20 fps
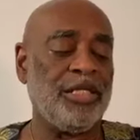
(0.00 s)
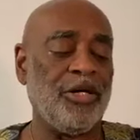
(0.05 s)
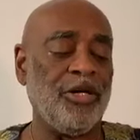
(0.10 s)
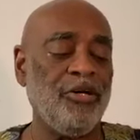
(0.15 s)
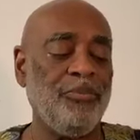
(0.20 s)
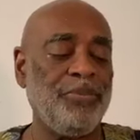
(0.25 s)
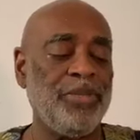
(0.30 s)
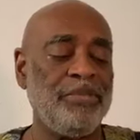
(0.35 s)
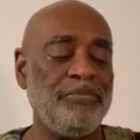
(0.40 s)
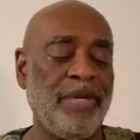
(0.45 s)

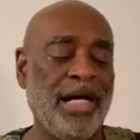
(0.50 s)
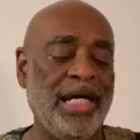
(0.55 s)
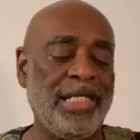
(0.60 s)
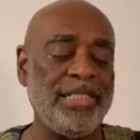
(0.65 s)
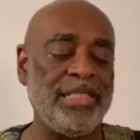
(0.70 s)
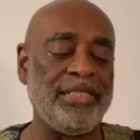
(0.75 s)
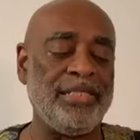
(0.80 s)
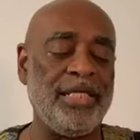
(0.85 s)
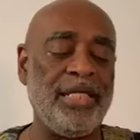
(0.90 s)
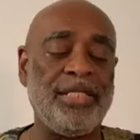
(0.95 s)

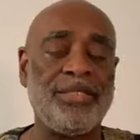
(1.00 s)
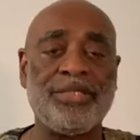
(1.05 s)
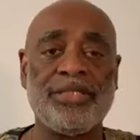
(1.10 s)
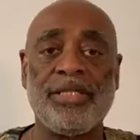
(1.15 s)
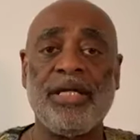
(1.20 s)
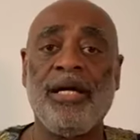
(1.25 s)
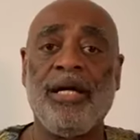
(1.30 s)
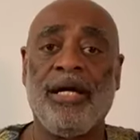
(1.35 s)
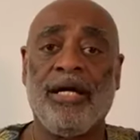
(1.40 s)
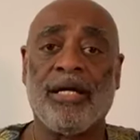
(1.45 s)

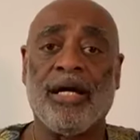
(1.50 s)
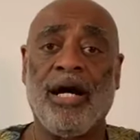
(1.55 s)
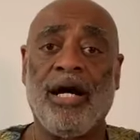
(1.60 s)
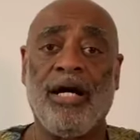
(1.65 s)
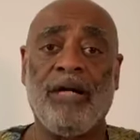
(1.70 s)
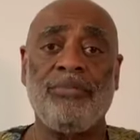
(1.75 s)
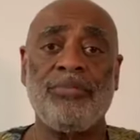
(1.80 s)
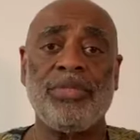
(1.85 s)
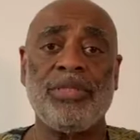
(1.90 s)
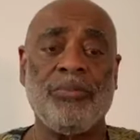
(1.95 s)
Open-mindedness
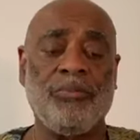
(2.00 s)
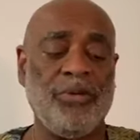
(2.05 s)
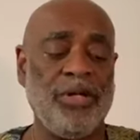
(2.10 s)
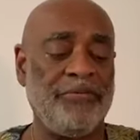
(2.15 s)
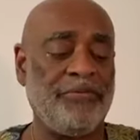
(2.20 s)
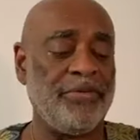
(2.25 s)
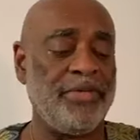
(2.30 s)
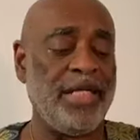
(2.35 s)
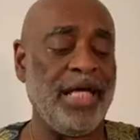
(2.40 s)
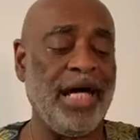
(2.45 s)
comes
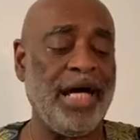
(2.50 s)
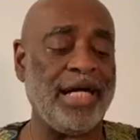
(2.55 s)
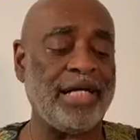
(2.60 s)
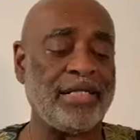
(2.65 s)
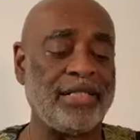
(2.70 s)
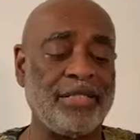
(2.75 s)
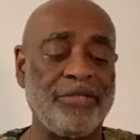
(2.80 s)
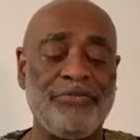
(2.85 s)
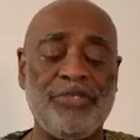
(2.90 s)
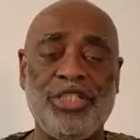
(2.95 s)
with
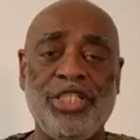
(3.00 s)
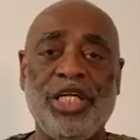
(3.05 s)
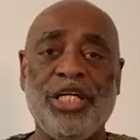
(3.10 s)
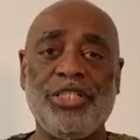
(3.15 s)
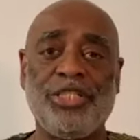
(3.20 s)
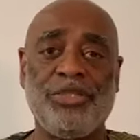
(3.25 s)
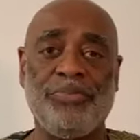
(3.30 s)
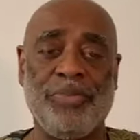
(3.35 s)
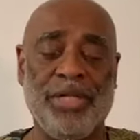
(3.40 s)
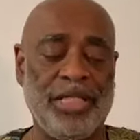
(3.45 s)
lack of
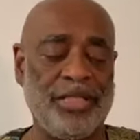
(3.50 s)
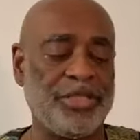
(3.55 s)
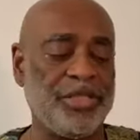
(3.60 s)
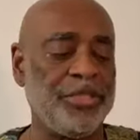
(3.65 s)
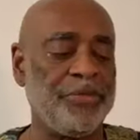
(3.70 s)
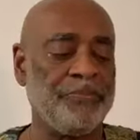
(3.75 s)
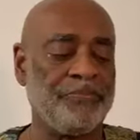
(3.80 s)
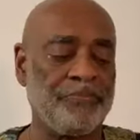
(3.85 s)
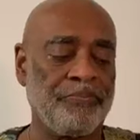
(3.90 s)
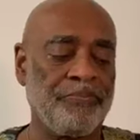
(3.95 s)

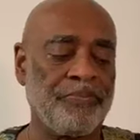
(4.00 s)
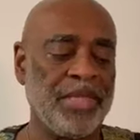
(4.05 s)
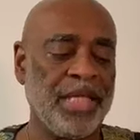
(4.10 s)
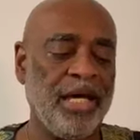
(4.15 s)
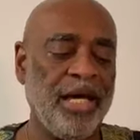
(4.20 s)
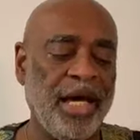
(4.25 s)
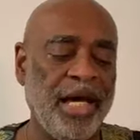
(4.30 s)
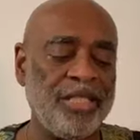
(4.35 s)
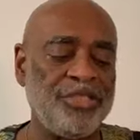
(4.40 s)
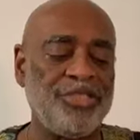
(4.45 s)
judgment.
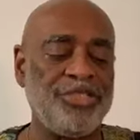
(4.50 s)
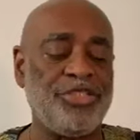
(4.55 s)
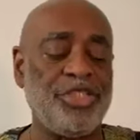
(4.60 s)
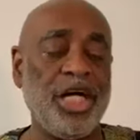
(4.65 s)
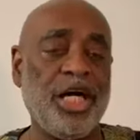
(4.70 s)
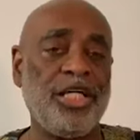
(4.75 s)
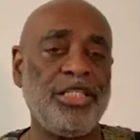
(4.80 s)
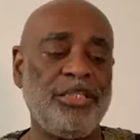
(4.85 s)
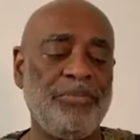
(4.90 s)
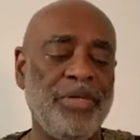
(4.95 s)
As
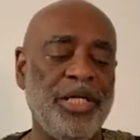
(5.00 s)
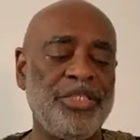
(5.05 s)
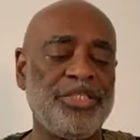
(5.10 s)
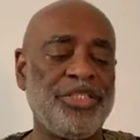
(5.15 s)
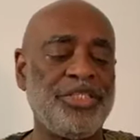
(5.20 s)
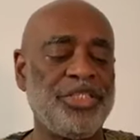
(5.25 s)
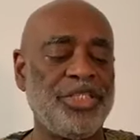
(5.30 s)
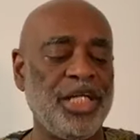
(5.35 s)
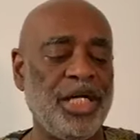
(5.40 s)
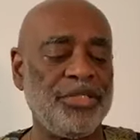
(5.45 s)
judgment
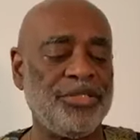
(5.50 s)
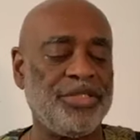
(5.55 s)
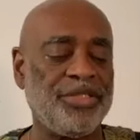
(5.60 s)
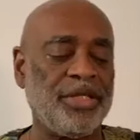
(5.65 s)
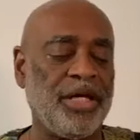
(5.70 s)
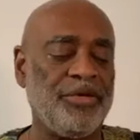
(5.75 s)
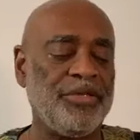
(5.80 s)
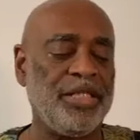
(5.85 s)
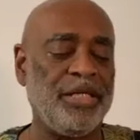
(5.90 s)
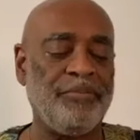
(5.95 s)

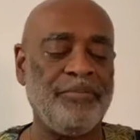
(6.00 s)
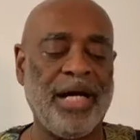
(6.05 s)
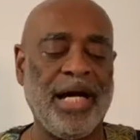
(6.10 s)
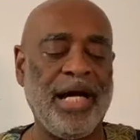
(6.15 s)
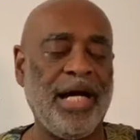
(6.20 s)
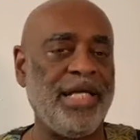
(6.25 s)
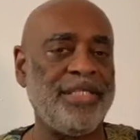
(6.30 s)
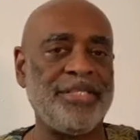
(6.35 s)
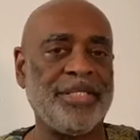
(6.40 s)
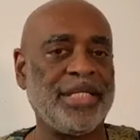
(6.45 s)
shuts the
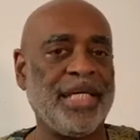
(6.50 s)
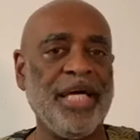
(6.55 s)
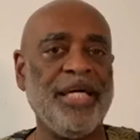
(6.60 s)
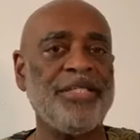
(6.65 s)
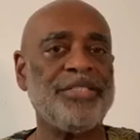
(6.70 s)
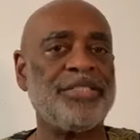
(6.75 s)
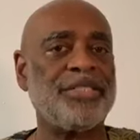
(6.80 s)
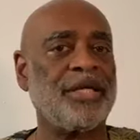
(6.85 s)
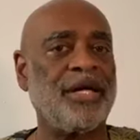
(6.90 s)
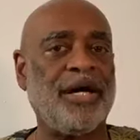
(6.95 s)
mind
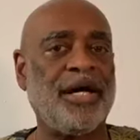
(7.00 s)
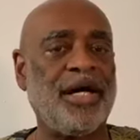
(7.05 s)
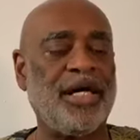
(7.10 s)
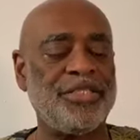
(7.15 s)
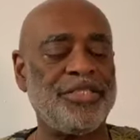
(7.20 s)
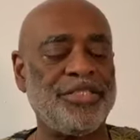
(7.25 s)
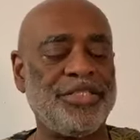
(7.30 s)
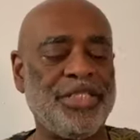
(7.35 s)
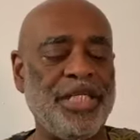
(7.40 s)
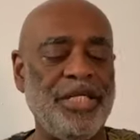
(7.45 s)
against
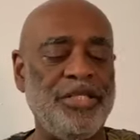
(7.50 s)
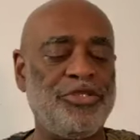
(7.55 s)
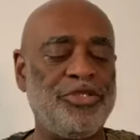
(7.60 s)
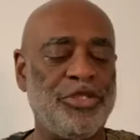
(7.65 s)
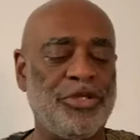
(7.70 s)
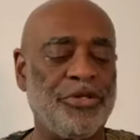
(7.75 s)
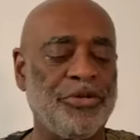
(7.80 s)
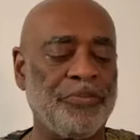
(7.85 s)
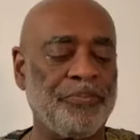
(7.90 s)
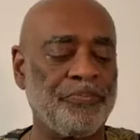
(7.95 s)
God's
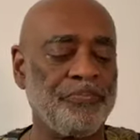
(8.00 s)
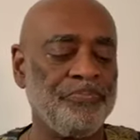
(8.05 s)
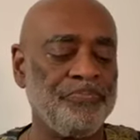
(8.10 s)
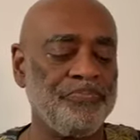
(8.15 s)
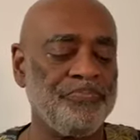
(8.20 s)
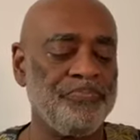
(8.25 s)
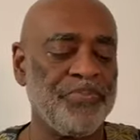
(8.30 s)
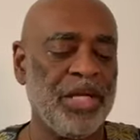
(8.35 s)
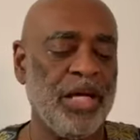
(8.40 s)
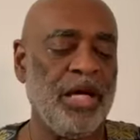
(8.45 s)
teacher,
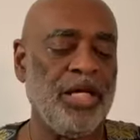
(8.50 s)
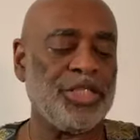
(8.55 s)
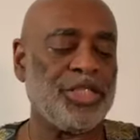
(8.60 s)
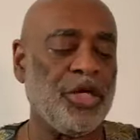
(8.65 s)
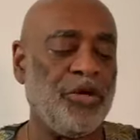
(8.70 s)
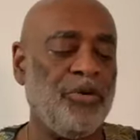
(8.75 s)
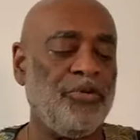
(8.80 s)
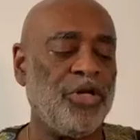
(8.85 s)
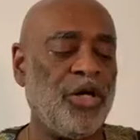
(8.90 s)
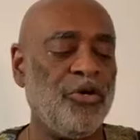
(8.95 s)

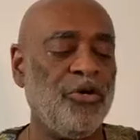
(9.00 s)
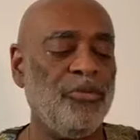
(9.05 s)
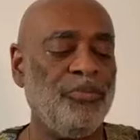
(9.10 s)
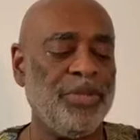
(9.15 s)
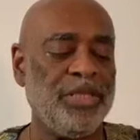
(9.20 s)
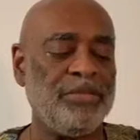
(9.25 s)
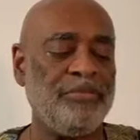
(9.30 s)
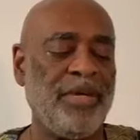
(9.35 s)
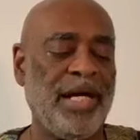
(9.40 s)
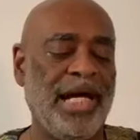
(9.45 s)
so
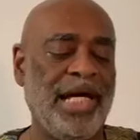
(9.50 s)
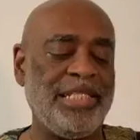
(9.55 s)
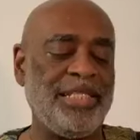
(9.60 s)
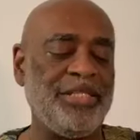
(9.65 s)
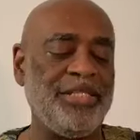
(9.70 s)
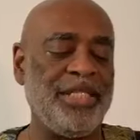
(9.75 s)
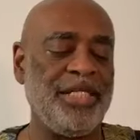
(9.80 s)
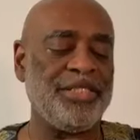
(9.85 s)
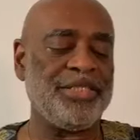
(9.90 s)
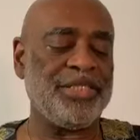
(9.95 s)

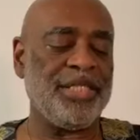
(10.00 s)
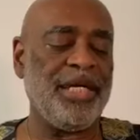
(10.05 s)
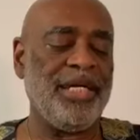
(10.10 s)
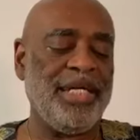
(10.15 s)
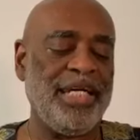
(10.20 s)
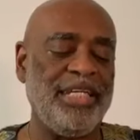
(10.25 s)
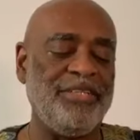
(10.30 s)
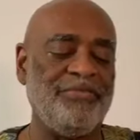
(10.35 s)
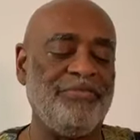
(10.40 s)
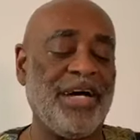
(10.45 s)
open-mindedness
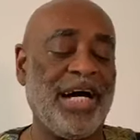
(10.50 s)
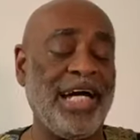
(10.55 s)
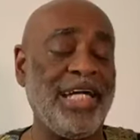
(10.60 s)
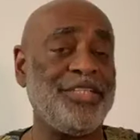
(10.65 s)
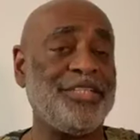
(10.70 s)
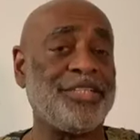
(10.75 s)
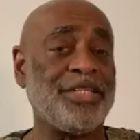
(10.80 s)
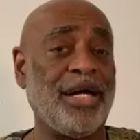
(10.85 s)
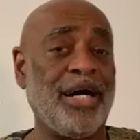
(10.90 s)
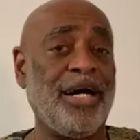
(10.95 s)

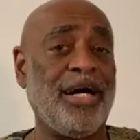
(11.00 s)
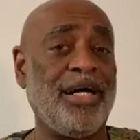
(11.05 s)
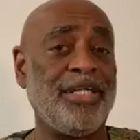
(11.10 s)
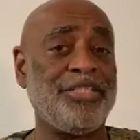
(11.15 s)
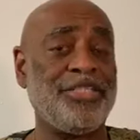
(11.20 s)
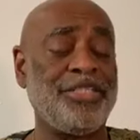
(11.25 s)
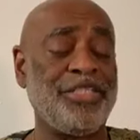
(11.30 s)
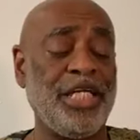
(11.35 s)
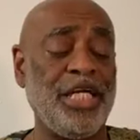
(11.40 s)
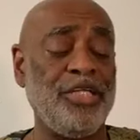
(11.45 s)
invites
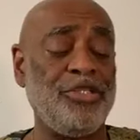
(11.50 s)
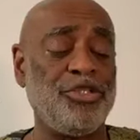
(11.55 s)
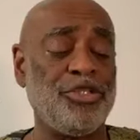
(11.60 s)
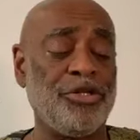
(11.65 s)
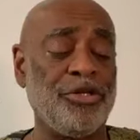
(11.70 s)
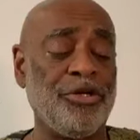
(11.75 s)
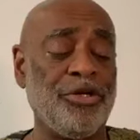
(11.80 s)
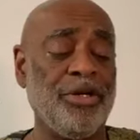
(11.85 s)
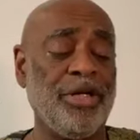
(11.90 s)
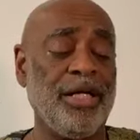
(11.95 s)
God's
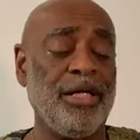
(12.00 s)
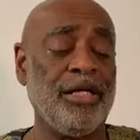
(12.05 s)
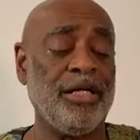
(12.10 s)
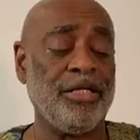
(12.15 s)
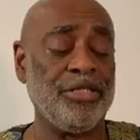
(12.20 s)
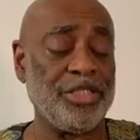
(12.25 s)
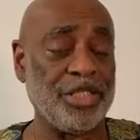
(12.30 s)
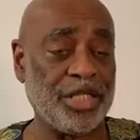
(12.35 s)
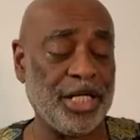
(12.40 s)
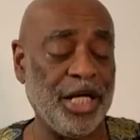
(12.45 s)
teacher
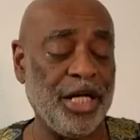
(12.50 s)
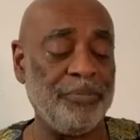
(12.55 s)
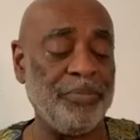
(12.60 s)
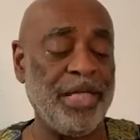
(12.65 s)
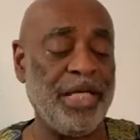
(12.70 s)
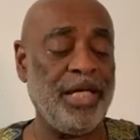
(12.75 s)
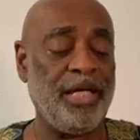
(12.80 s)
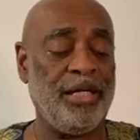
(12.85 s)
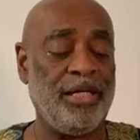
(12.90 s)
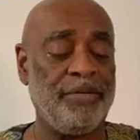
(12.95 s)
to come
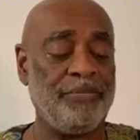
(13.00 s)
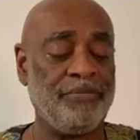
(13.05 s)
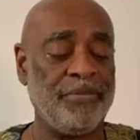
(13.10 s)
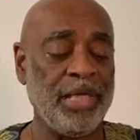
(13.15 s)
in.